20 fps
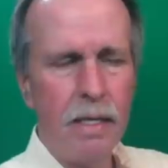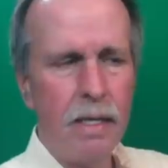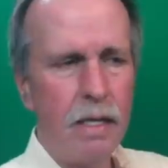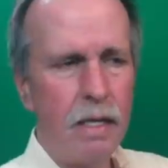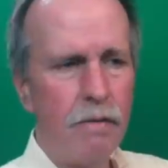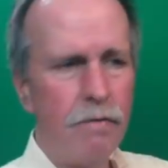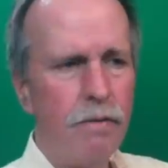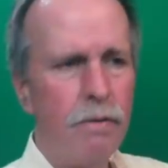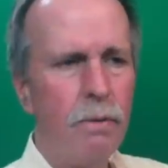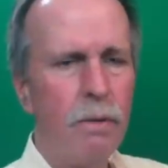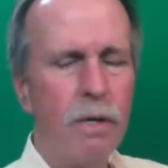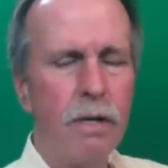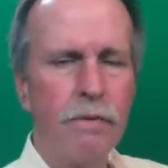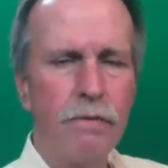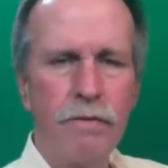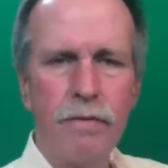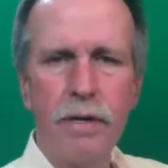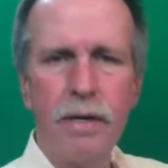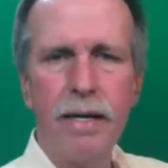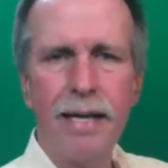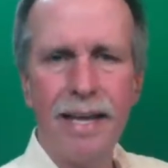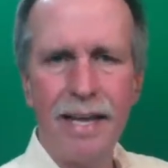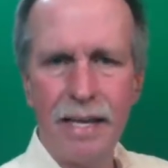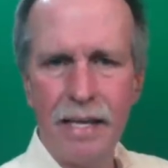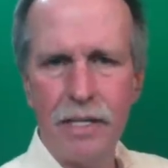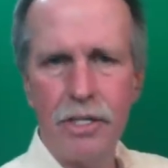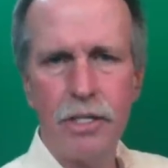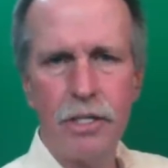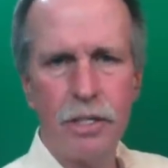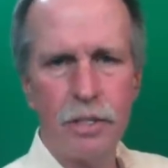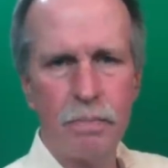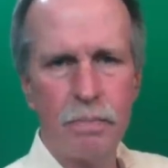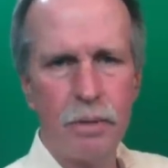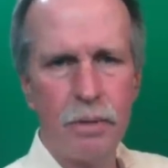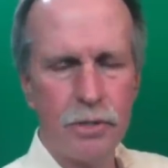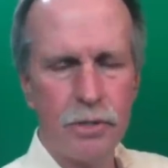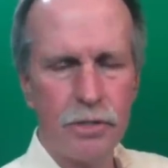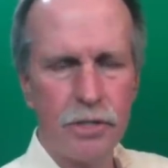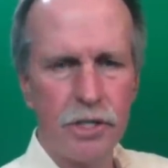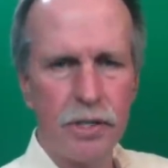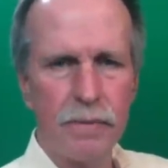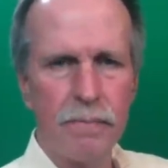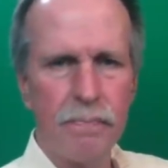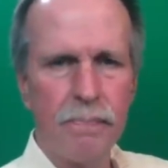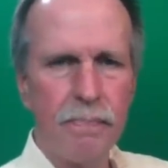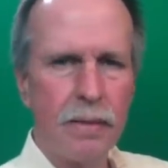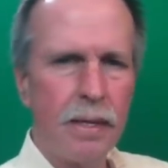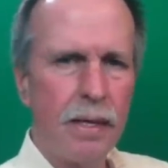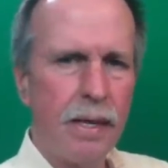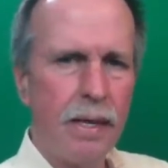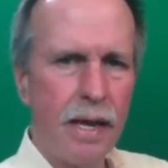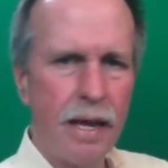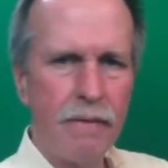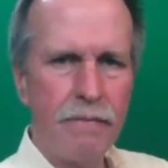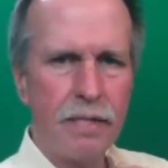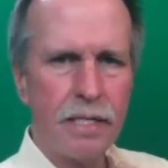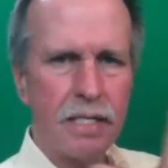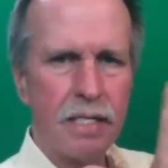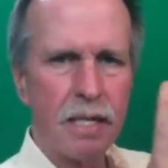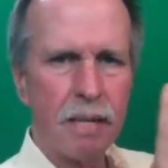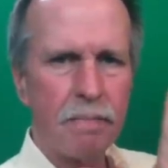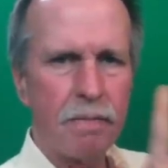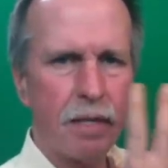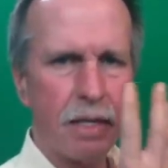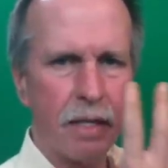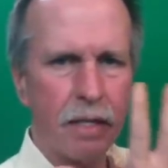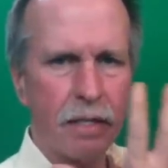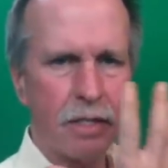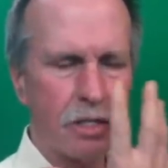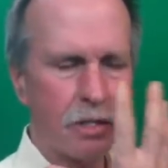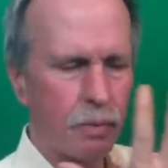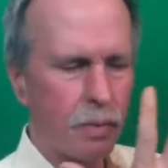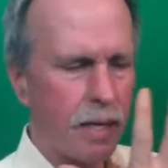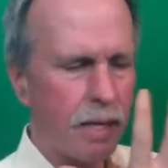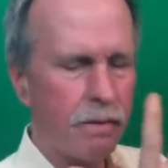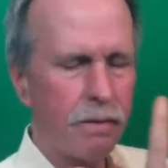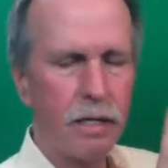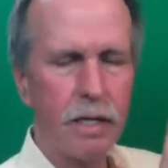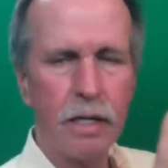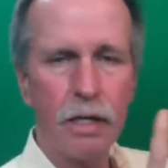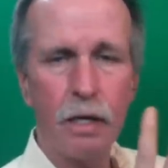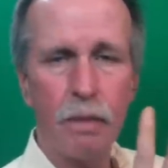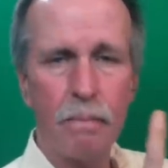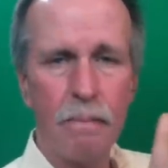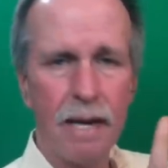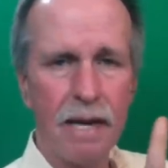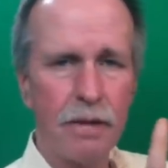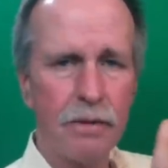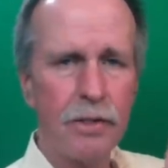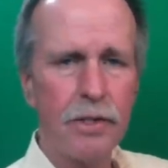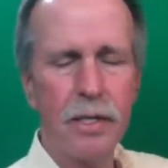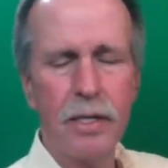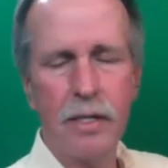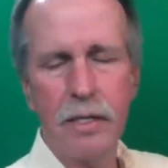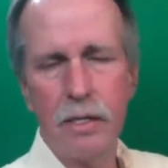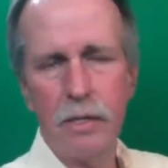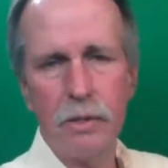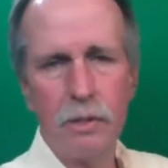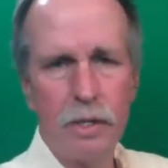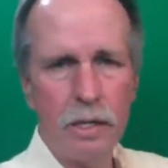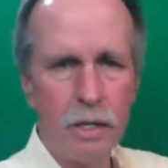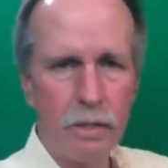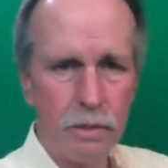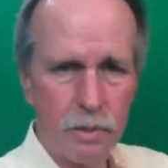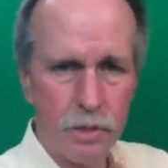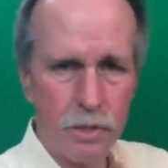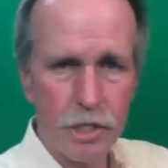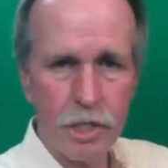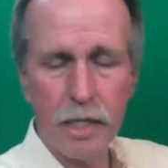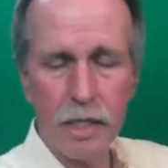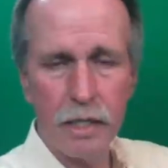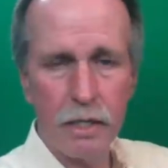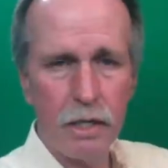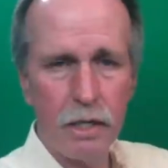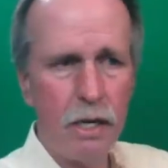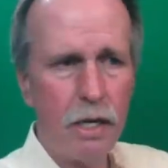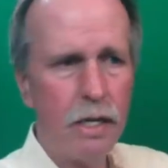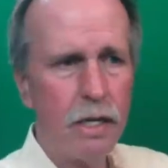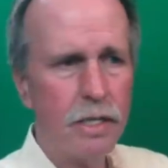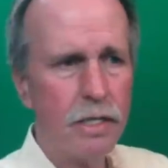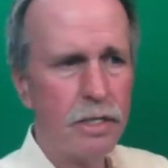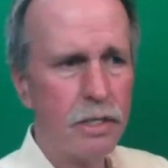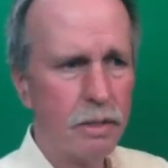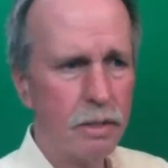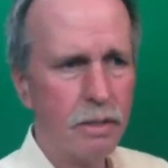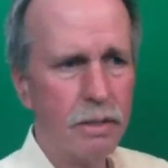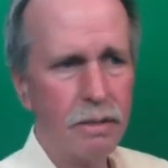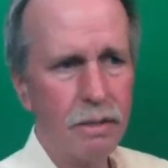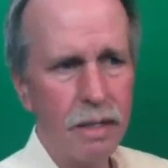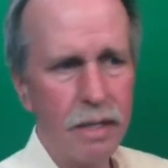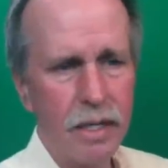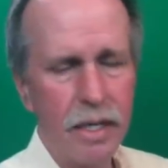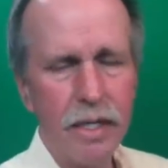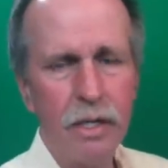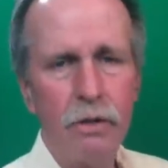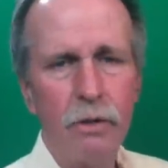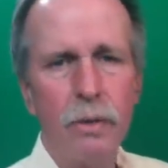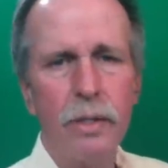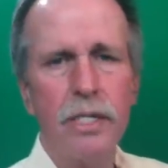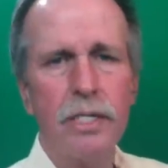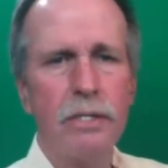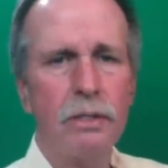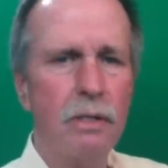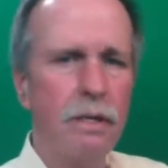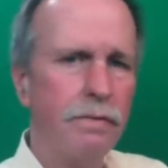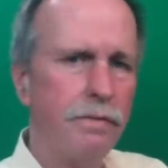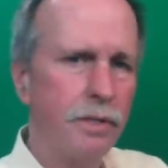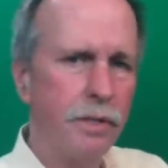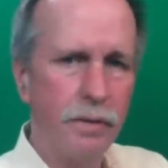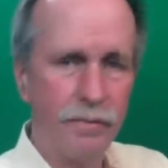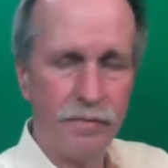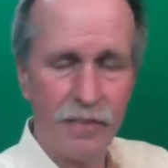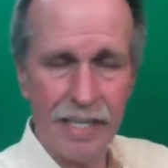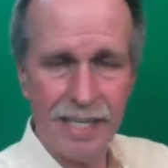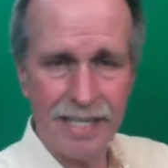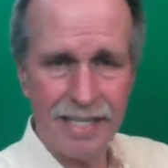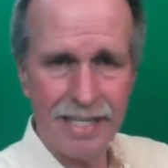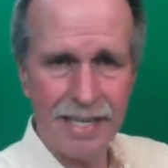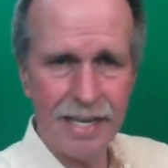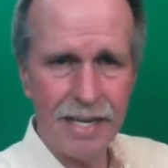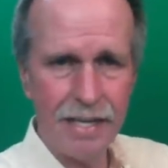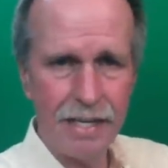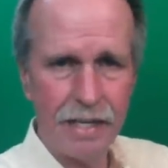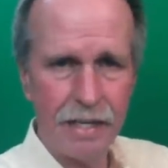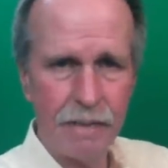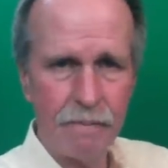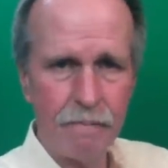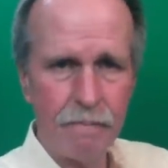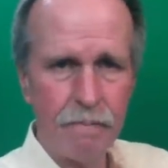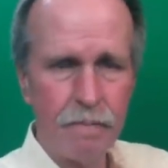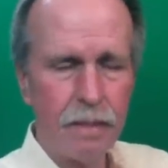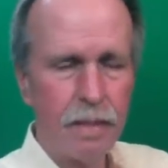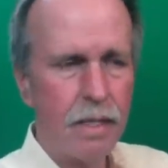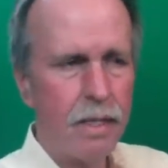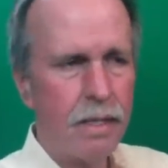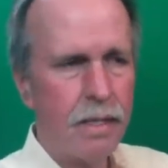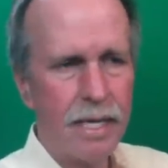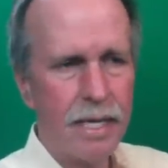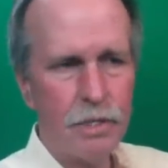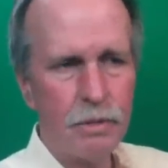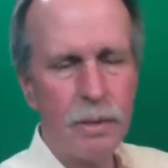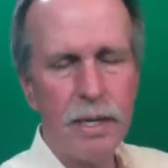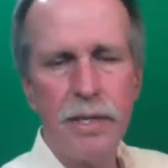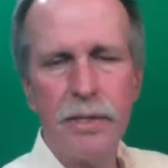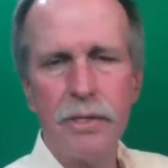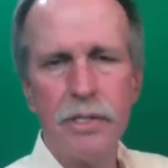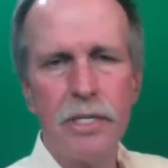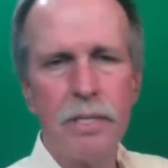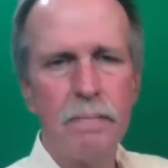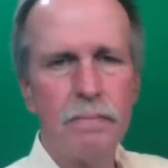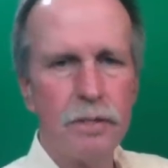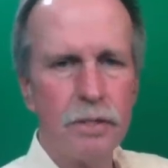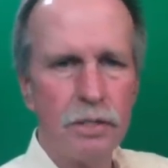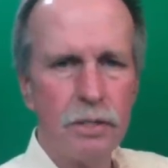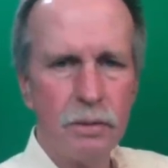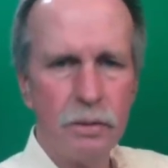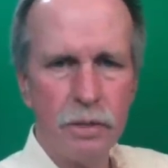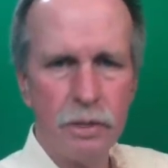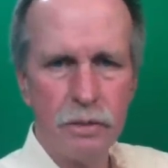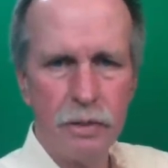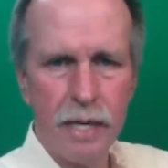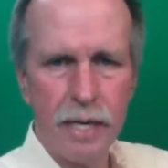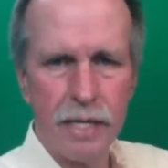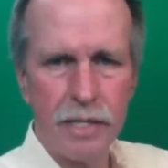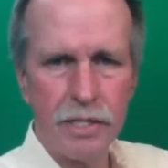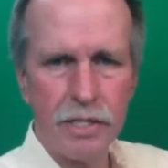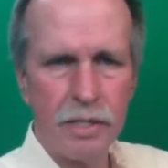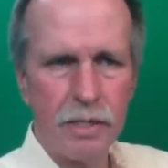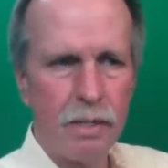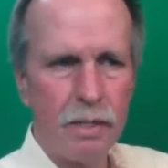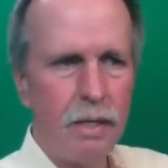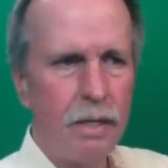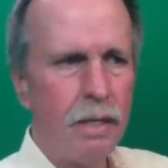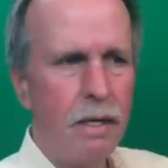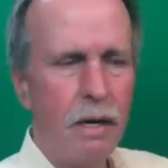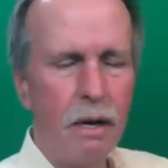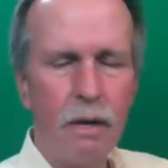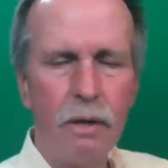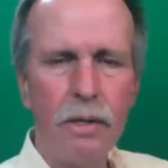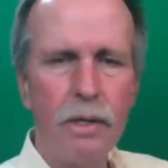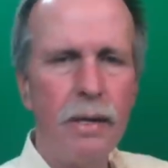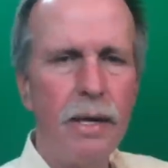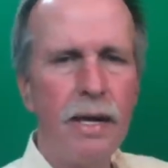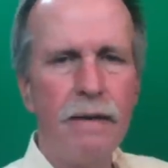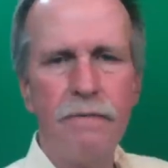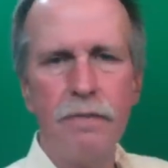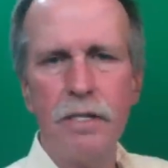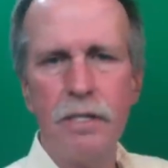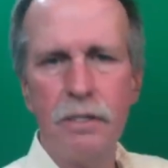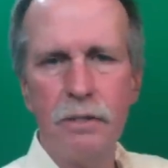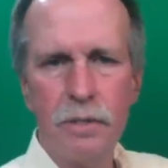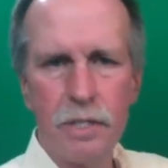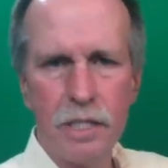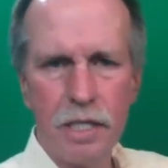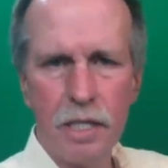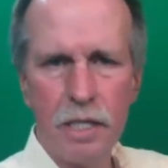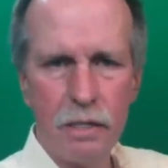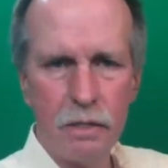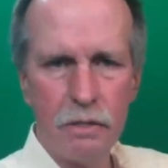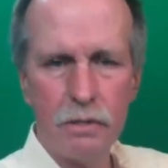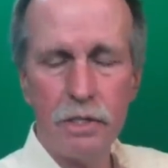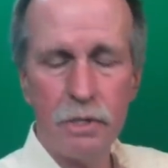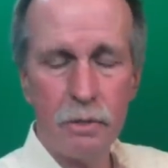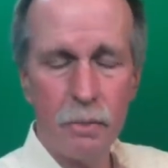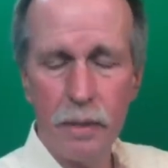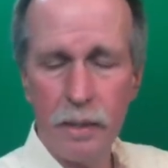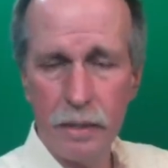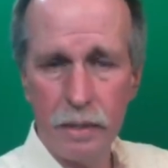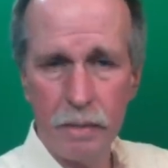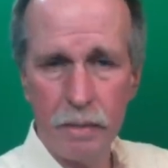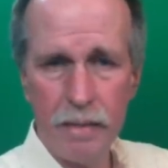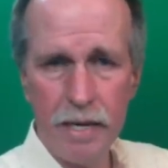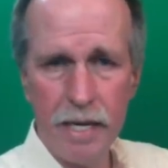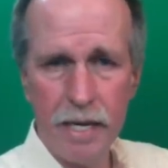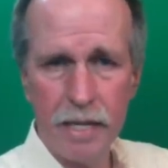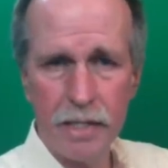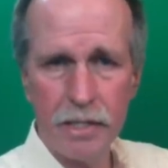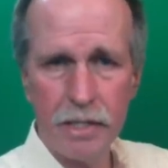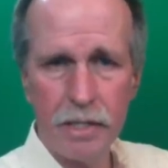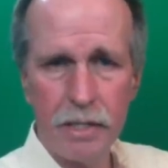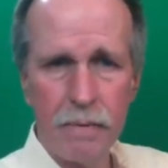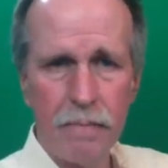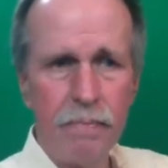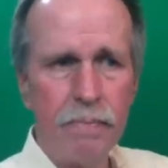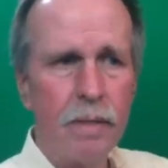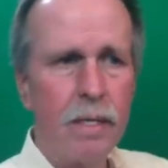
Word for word: If you are a very anxious person, having something surrounding your mouth and your nose can cause an increased level of anxiety. That's rather simple to address. All you have to do is get used to wearing the mask.